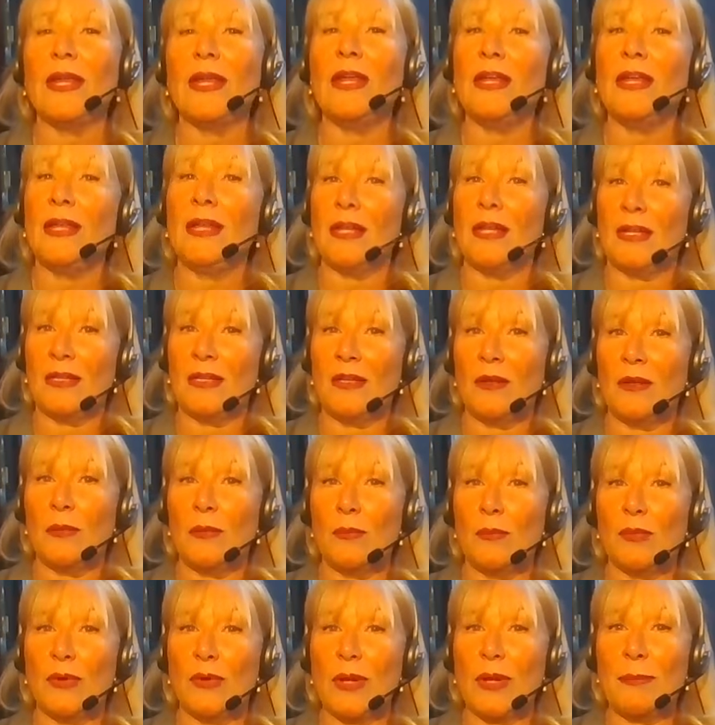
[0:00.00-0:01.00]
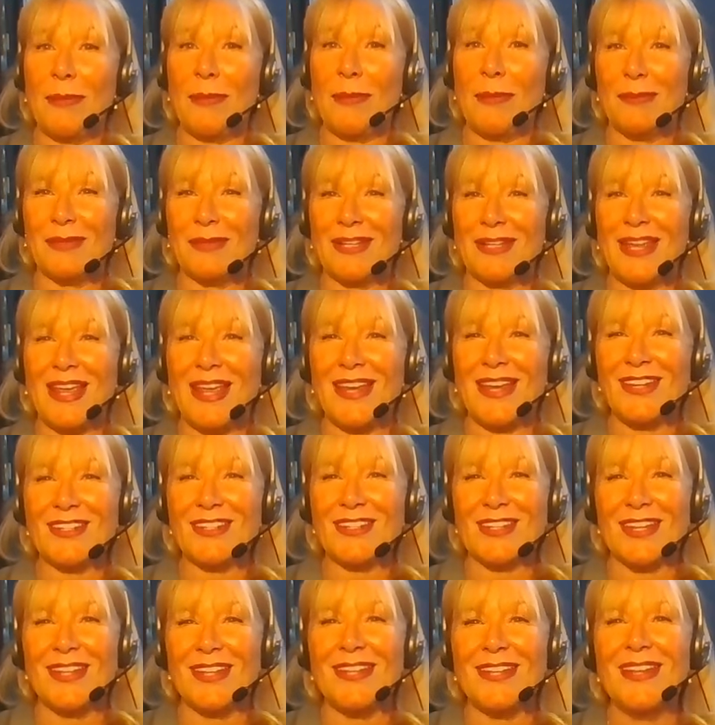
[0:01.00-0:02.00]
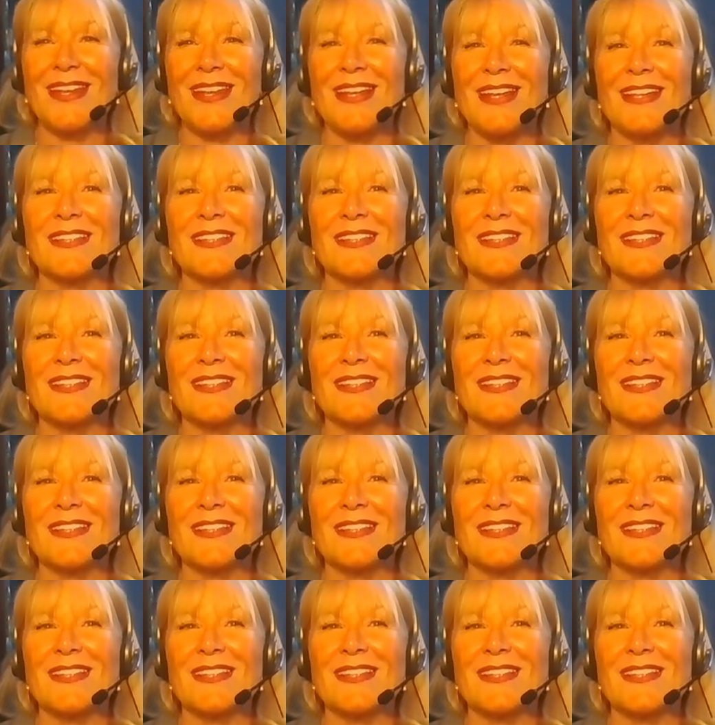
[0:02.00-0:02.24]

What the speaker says: in pre-publication,